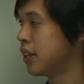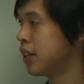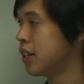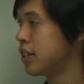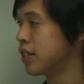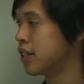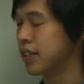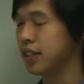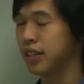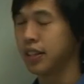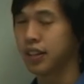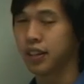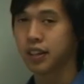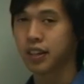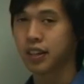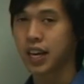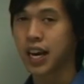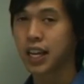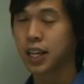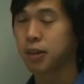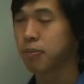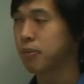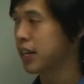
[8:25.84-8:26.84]
So
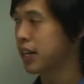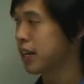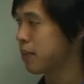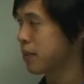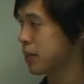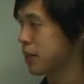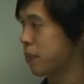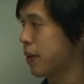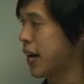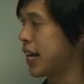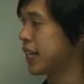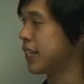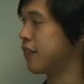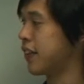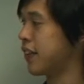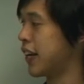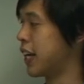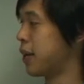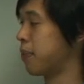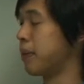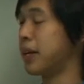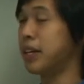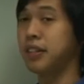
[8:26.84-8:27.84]
aluminium is a
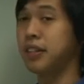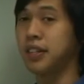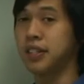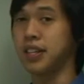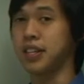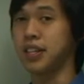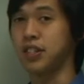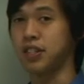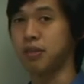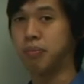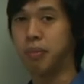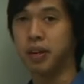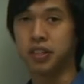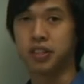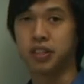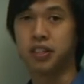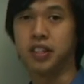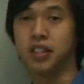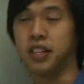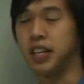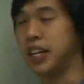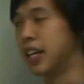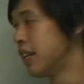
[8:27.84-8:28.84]
passivating metal, as I just mentioned
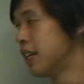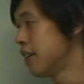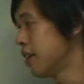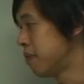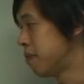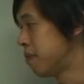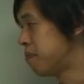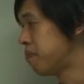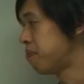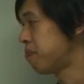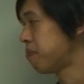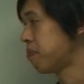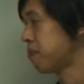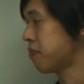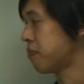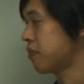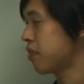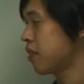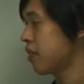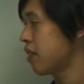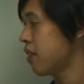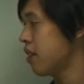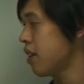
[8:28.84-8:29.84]
at the end,
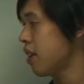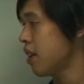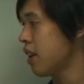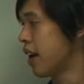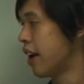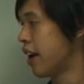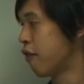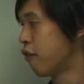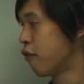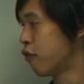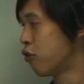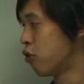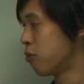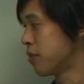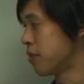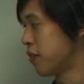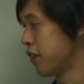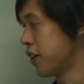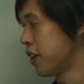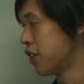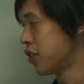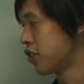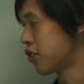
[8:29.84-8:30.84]
and forms a
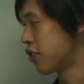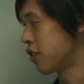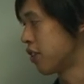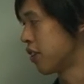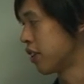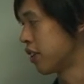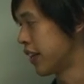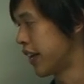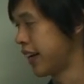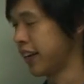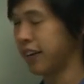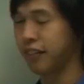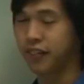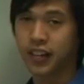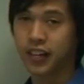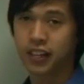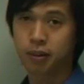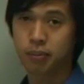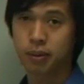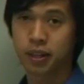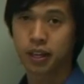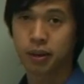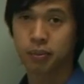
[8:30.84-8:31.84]
very strong layer of
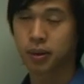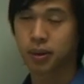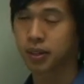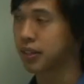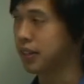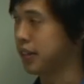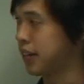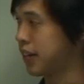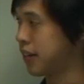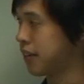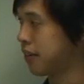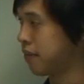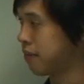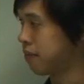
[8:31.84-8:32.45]
aluminium oxide.